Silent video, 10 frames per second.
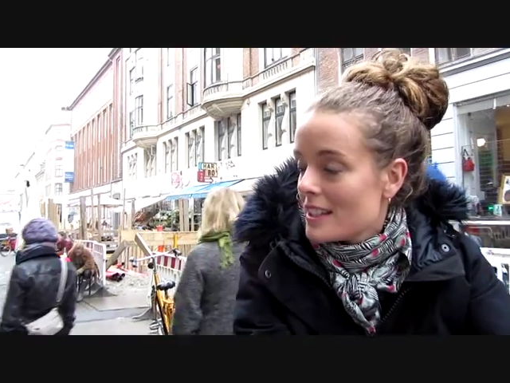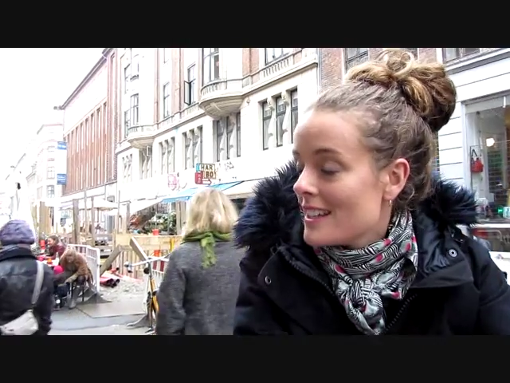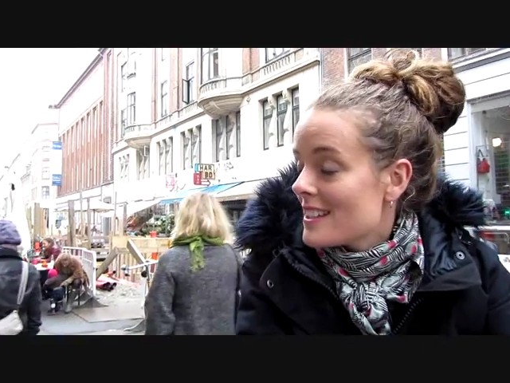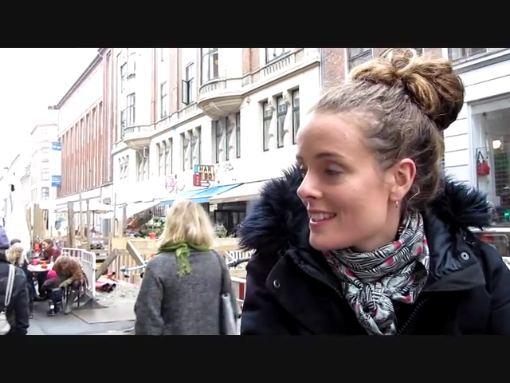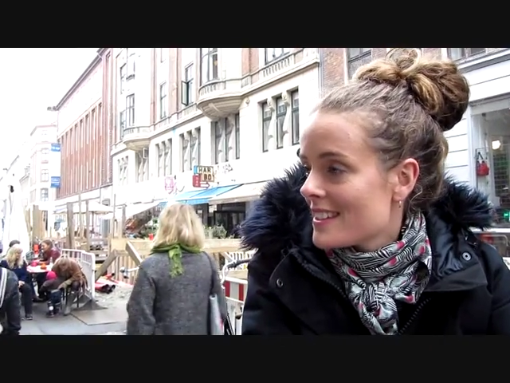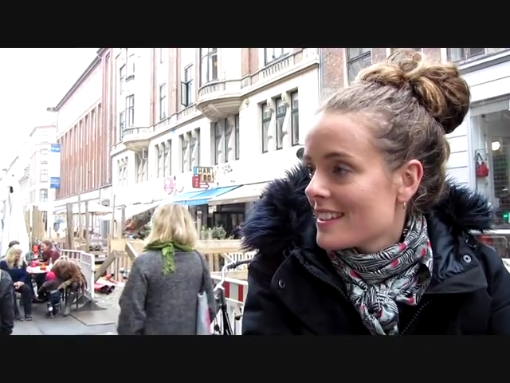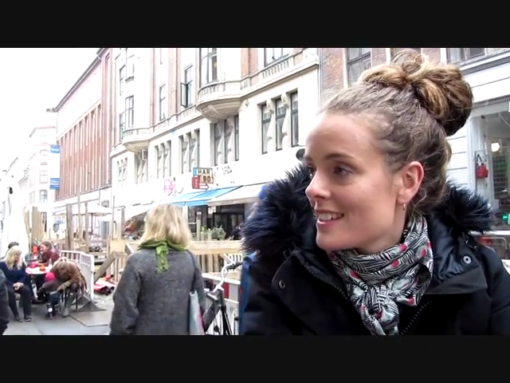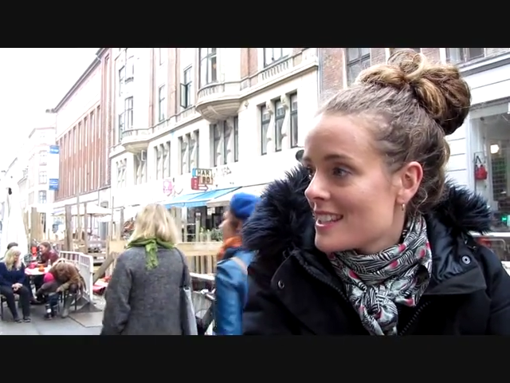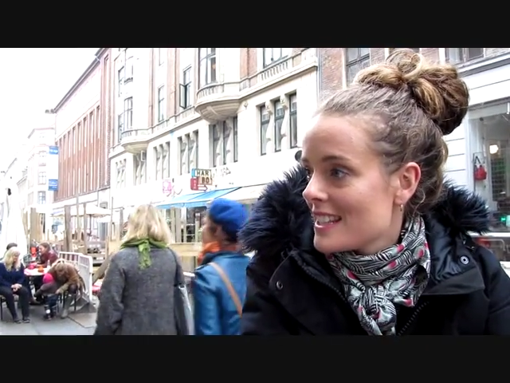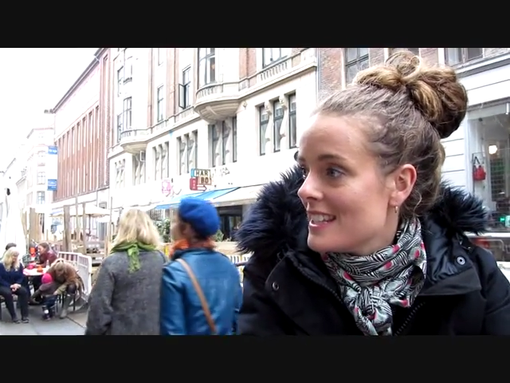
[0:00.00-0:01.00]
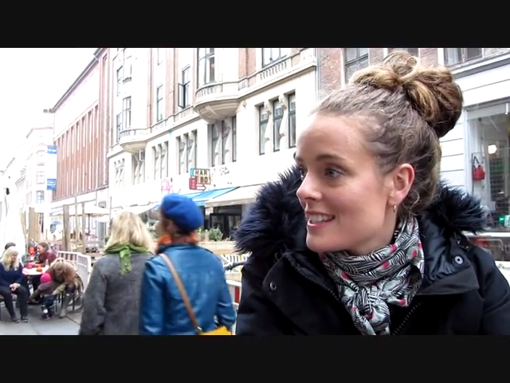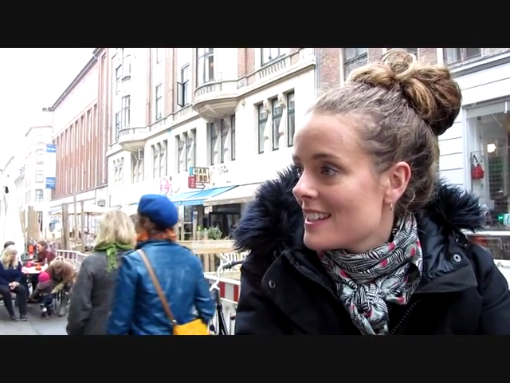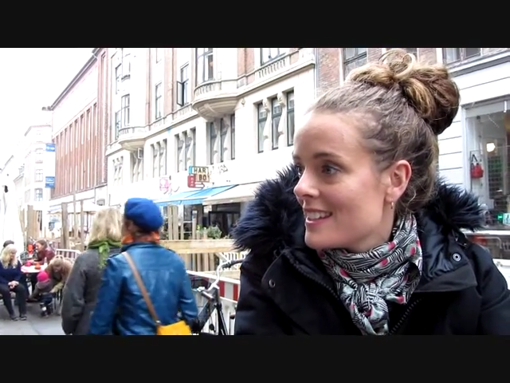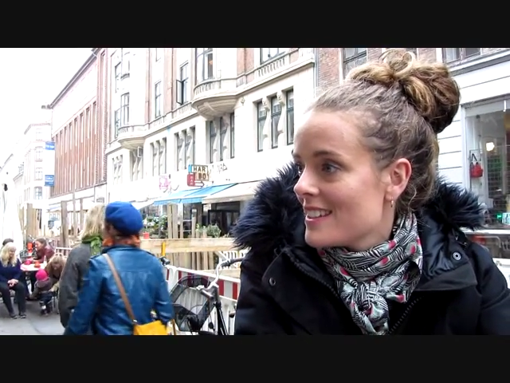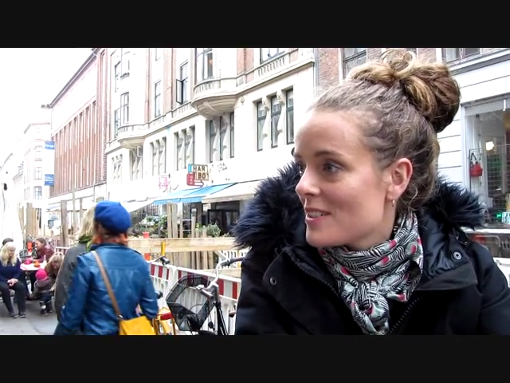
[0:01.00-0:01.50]
Yes, it's yeah?
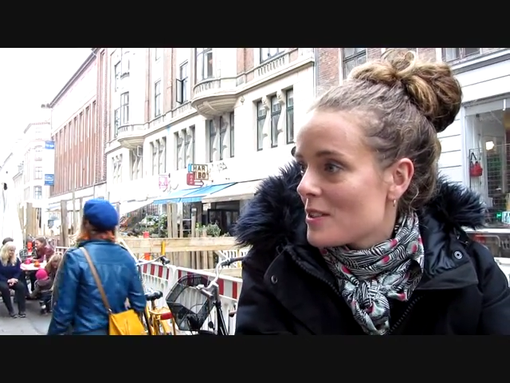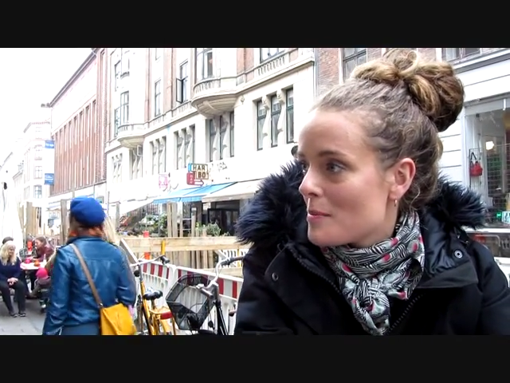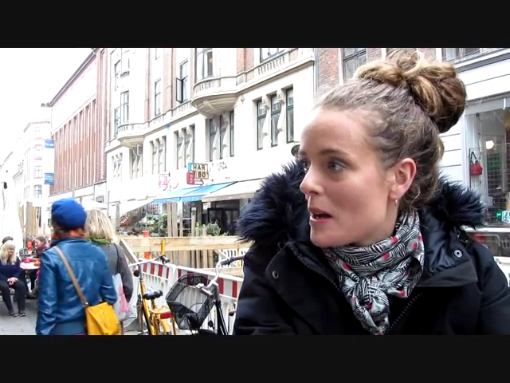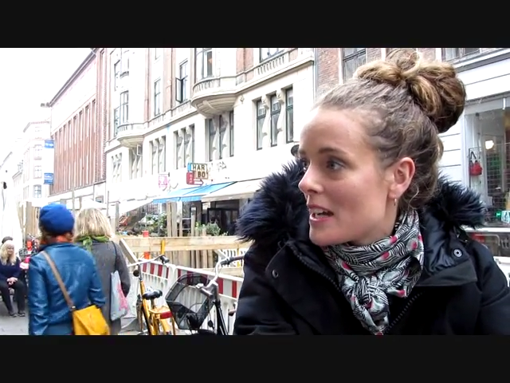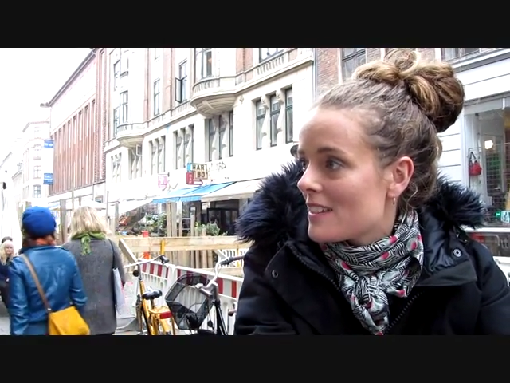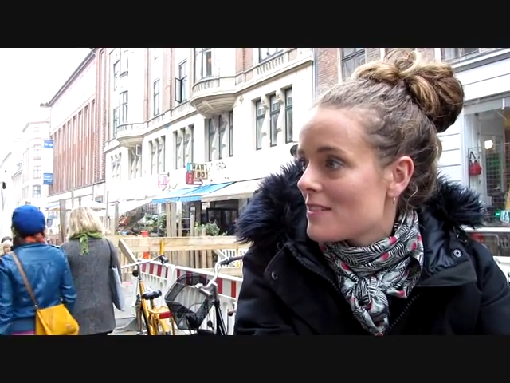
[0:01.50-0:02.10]
easy. You can bike